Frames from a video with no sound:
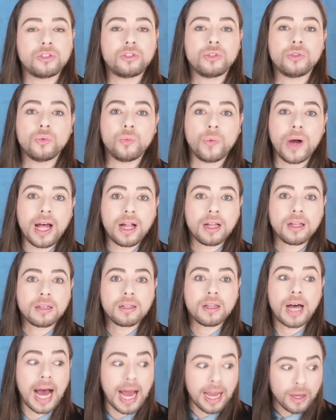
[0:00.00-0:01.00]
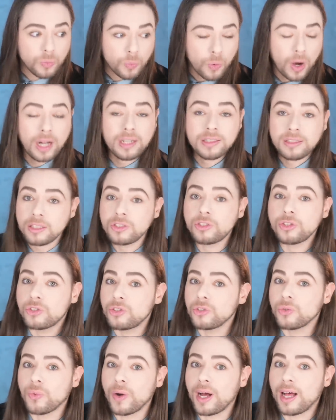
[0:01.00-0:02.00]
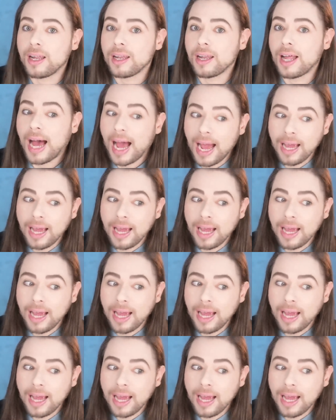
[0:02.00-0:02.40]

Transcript: to do well. I wanted to do well.